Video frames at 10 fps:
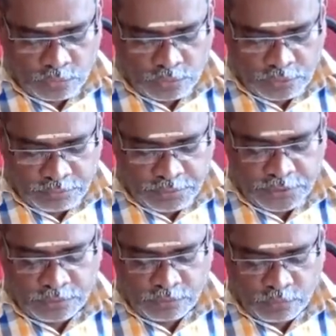
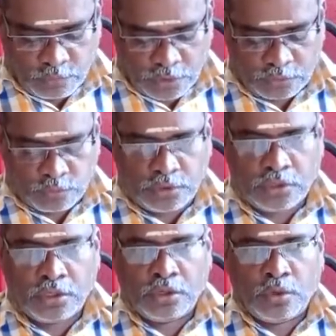
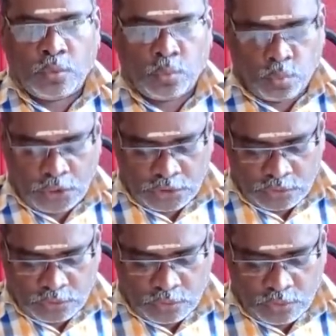would one
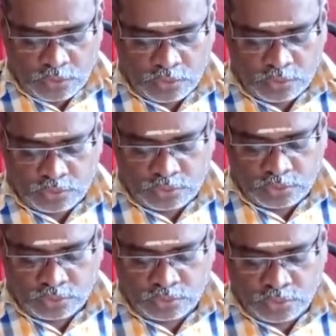do
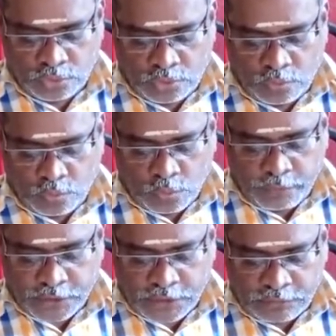to
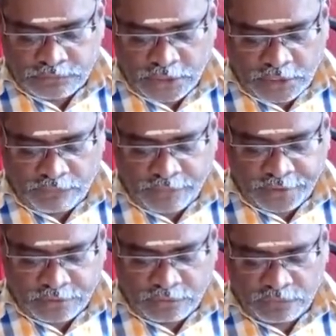overcome the
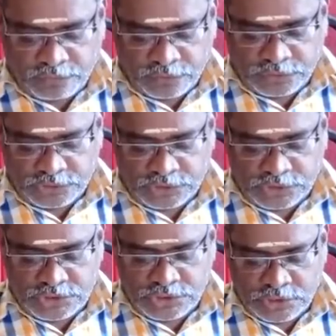effect of
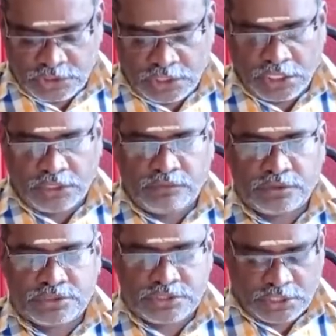such
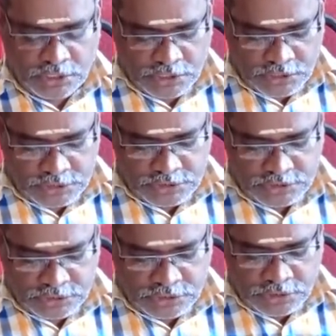adverse occurrence.